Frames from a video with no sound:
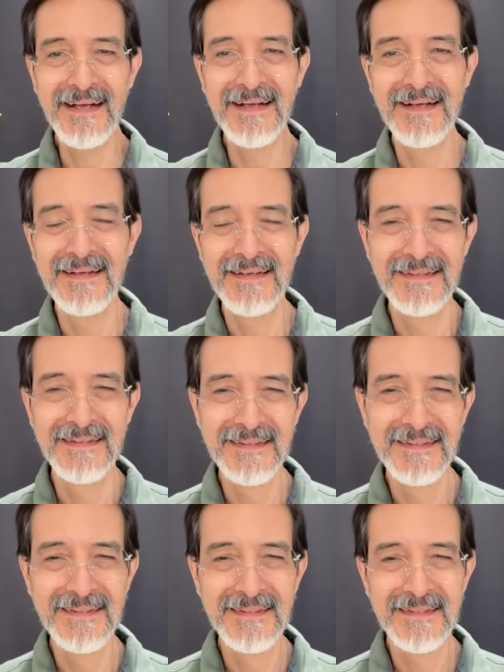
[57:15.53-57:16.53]

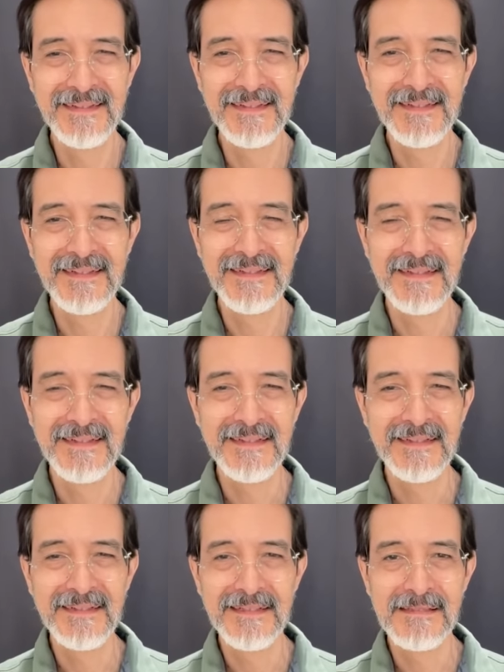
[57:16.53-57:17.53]

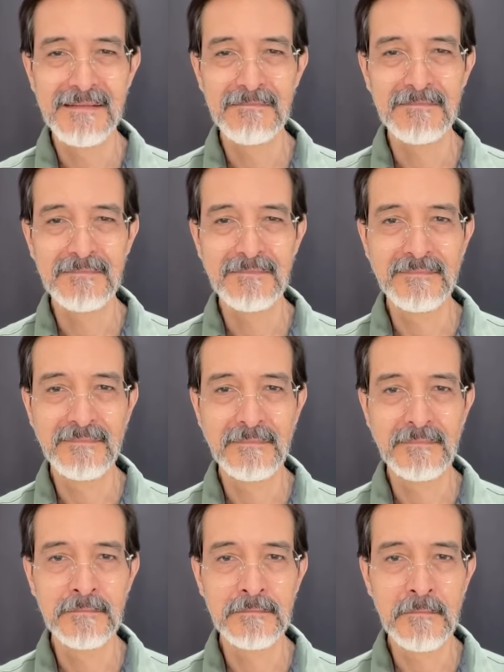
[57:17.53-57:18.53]

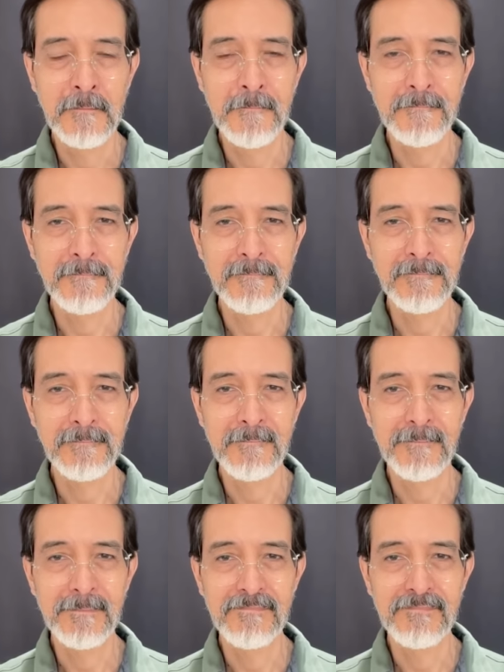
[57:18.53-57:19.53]

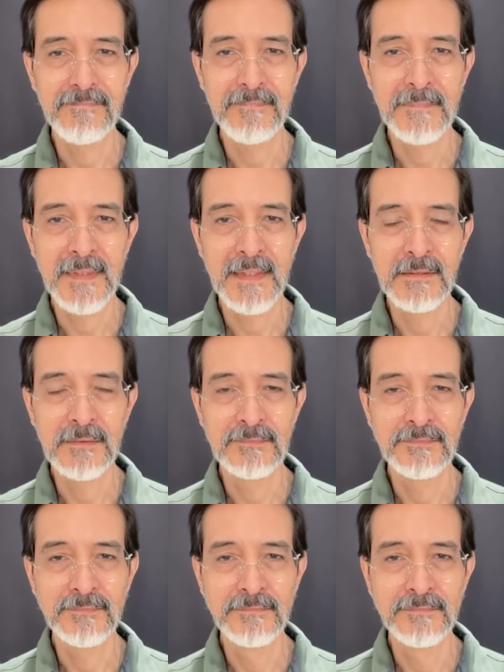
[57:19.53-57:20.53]

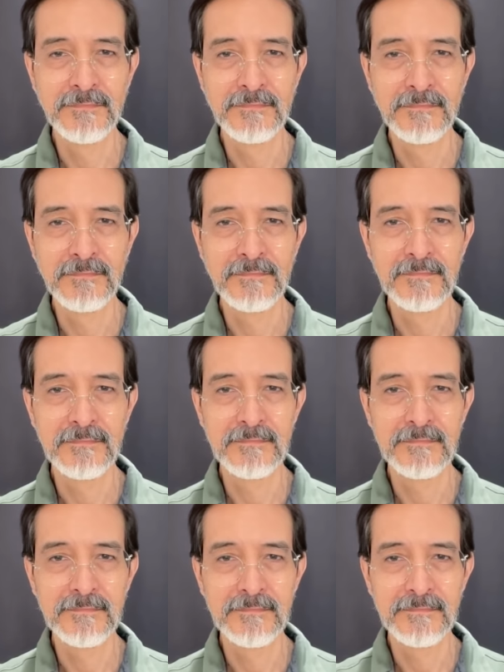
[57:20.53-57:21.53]

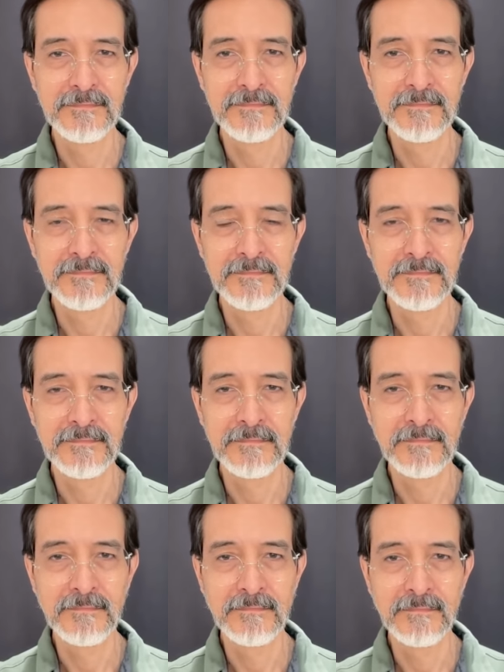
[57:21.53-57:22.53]
(not speaking)